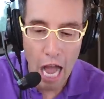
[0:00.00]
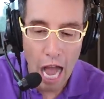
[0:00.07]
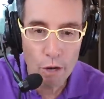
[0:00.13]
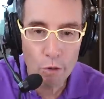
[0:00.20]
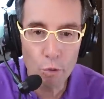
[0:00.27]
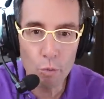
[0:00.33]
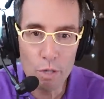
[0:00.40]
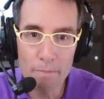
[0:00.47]

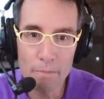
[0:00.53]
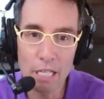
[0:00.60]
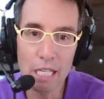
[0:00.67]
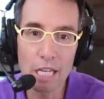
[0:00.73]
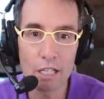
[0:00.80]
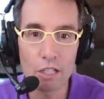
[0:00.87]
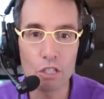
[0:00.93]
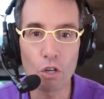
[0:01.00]
How do we
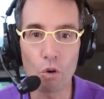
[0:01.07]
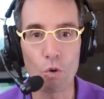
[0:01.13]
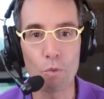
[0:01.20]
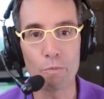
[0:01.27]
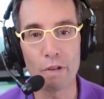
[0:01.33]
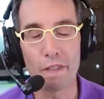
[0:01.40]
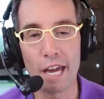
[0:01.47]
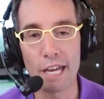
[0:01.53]
begin to
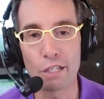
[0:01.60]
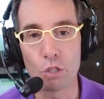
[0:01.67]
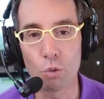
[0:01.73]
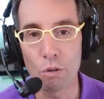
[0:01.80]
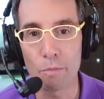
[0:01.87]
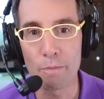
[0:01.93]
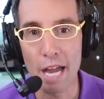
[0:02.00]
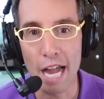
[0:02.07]
open that
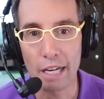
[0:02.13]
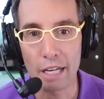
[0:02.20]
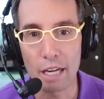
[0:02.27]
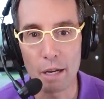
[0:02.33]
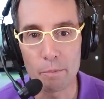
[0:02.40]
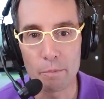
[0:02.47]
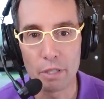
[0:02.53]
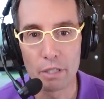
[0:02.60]
door back
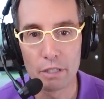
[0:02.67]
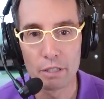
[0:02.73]
up?